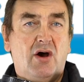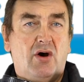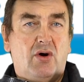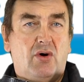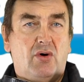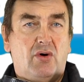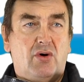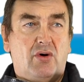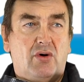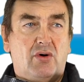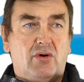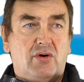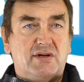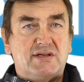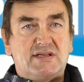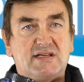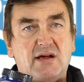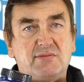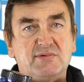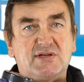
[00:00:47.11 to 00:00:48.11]
or
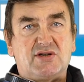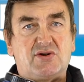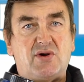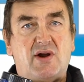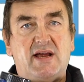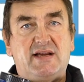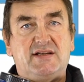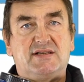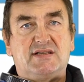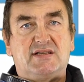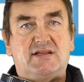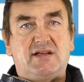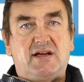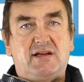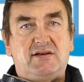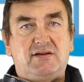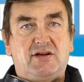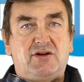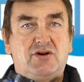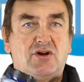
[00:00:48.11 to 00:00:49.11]
substrates
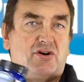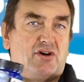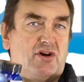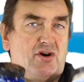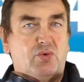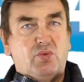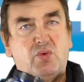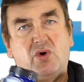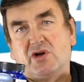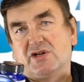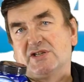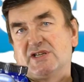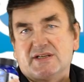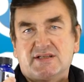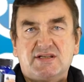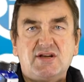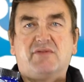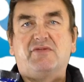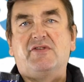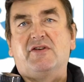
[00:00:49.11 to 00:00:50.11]
that you're not going to wash.
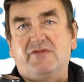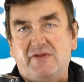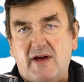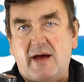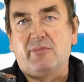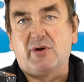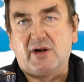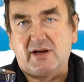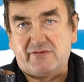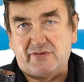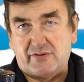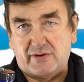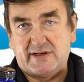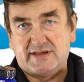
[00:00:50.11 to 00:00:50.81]
It's not for fabric, for